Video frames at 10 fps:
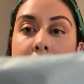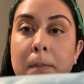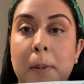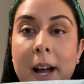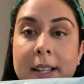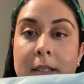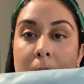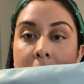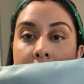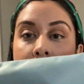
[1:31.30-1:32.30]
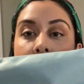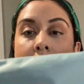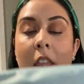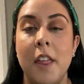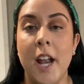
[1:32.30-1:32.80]
to buy something
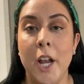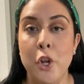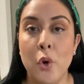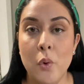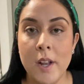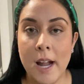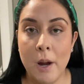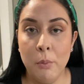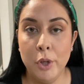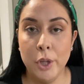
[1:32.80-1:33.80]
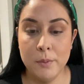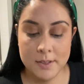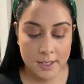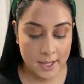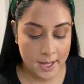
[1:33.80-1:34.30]
that I know that I would use
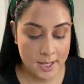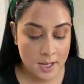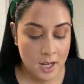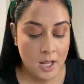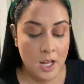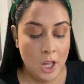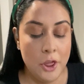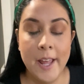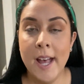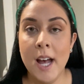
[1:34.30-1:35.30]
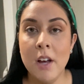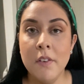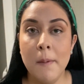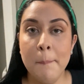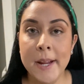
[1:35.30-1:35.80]
again. They have
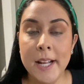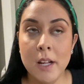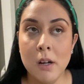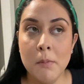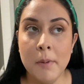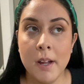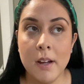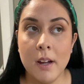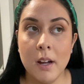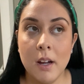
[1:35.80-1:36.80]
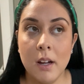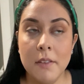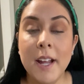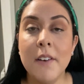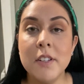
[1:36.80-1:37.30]
a medium,
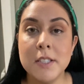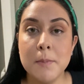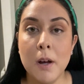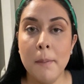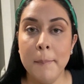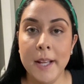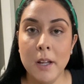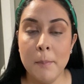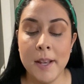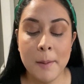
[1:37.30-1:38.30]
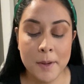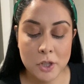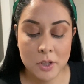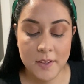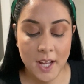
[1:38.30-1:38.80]
they have a small, medium, and I'm not
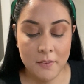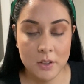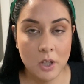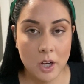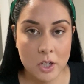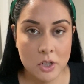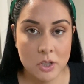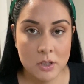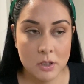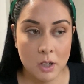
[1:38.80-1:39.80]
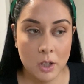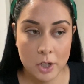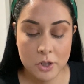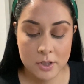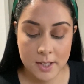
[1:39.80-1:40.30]
sure if they have a
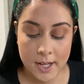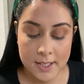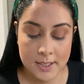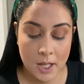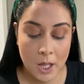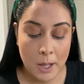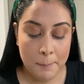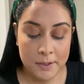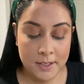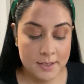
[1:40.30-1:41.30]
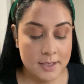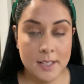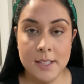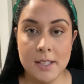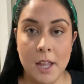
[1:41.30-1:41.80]
larger size, but this
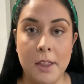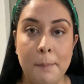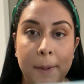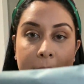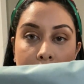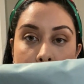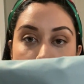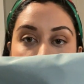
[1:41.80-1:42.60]
is the medium.